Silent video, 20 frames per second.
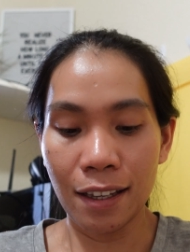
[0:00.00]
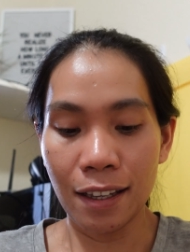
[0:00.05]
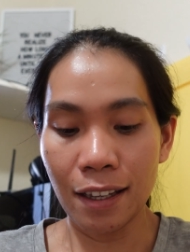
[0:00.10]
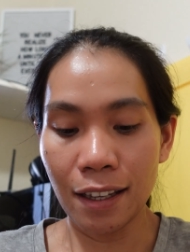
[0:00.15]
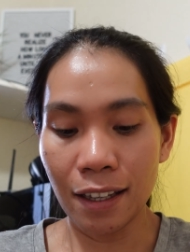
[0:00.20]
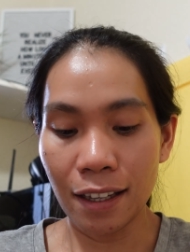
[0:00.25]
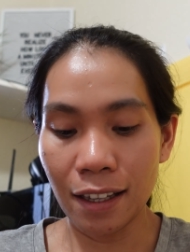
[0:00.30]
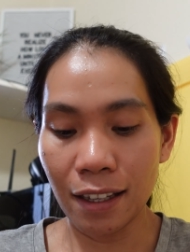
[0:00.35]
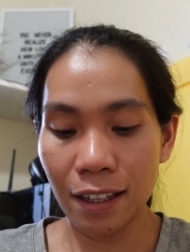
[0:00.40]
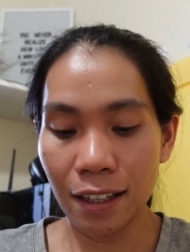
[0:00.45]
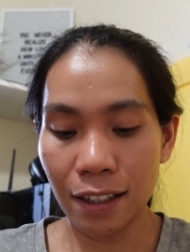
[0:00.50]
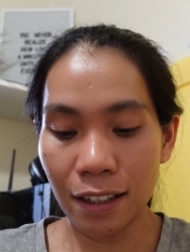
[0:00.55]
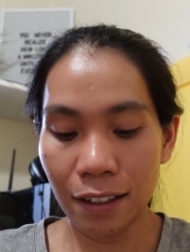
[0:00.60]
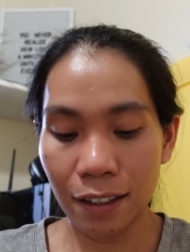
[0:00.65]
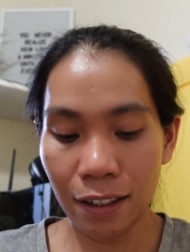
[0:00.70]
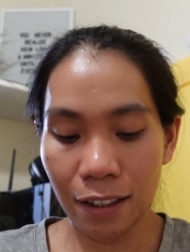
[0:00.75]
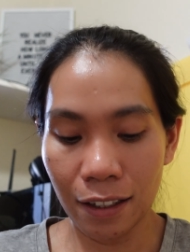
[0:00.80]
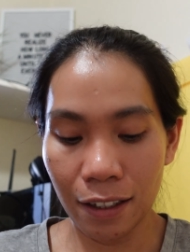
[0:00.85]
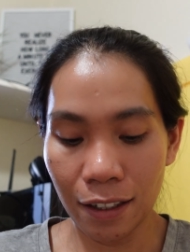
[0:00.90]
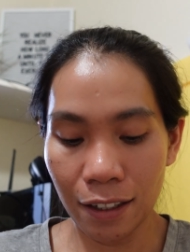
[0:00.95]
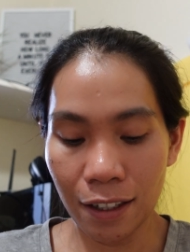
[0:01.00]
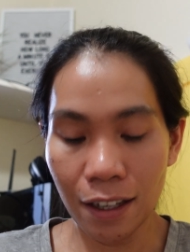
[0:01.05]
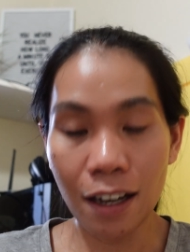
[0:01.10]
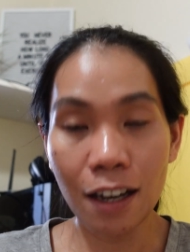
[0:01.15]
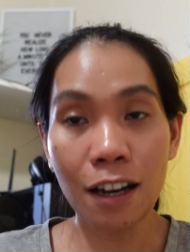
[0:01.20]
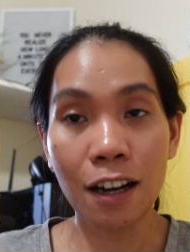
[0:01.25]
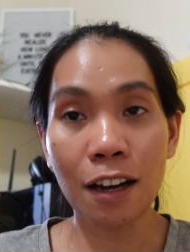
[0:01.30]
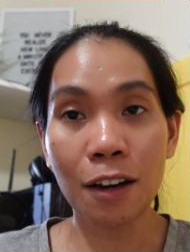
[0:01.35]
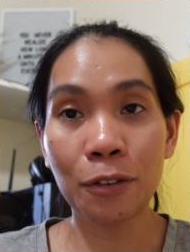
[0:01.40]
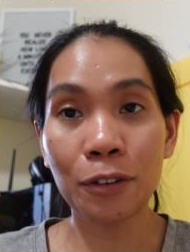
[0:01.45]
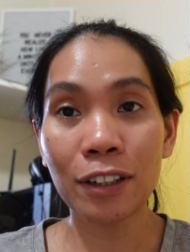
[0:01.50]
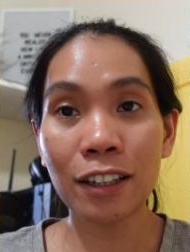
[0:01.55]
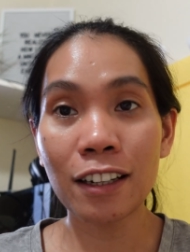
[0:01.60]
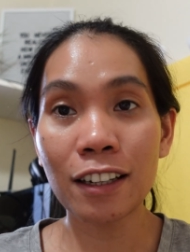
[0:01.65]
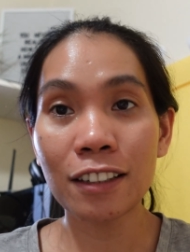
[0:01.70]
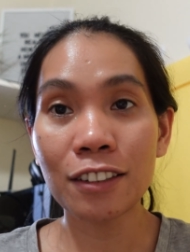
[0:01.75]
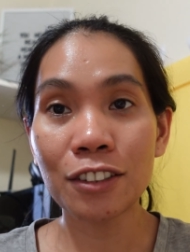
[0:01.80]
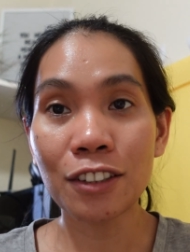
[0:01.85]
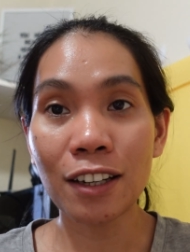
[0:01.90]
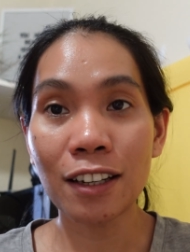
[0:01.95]
And yeah, we're
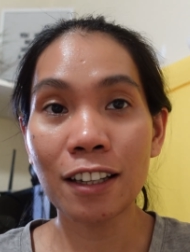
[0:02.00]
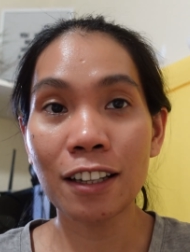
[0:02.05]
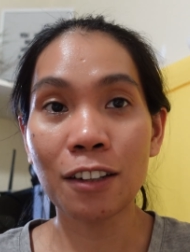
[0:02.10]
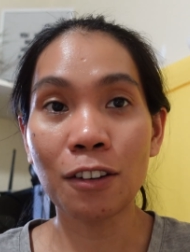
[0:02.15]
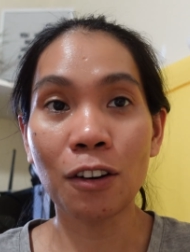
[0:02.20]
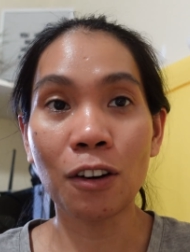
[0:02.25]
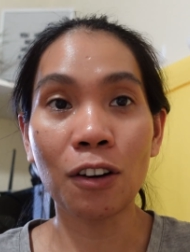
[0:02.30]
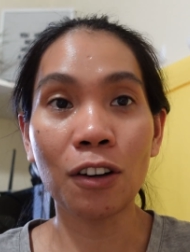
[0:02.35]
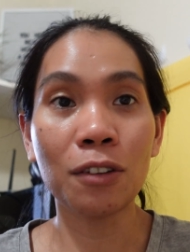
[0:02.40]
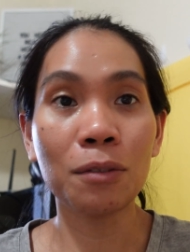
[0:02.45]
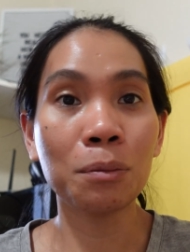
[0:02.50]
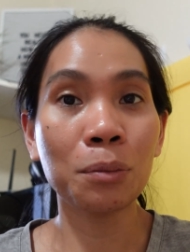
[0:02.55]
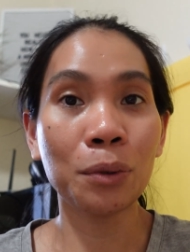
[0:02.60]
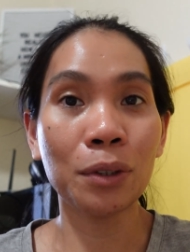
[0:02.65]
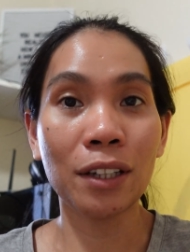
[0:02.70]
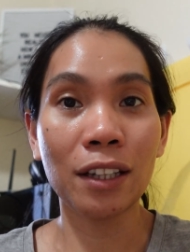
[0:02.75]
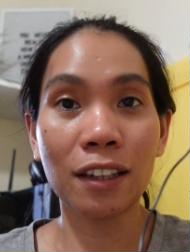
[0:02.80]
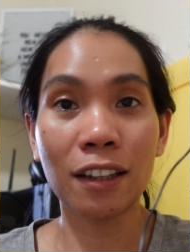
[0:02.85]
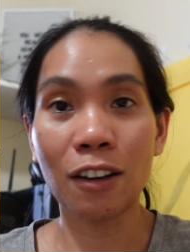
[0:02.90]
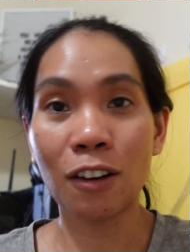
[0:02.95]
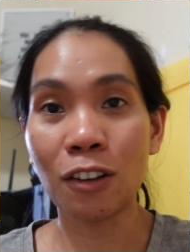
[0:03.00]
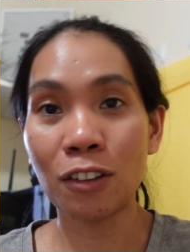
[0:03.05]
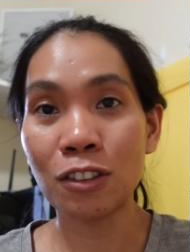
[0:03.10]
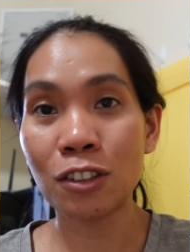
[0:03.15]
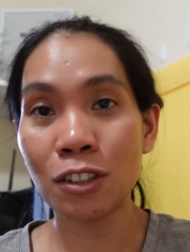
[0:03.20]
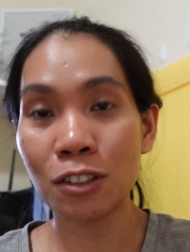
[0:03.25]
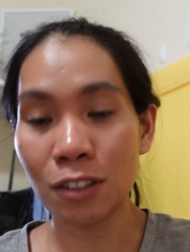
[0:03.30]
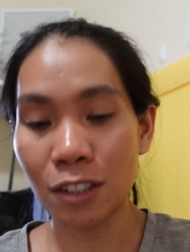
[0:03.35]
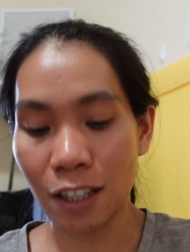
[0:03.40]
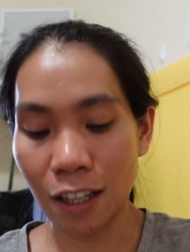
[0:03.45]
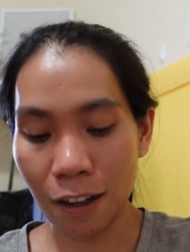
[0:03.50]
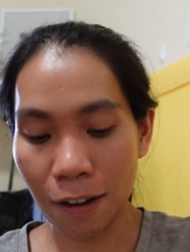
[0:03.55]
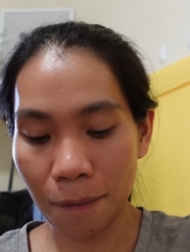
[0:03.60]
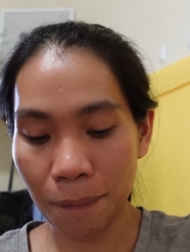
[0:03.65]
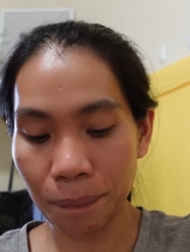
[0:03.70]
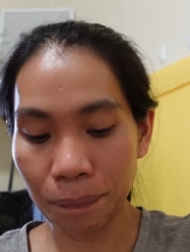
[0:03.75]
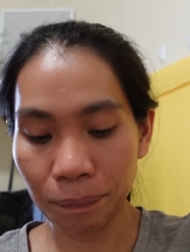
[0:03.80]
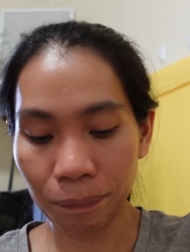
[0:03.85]
gonna try it on, put it onto the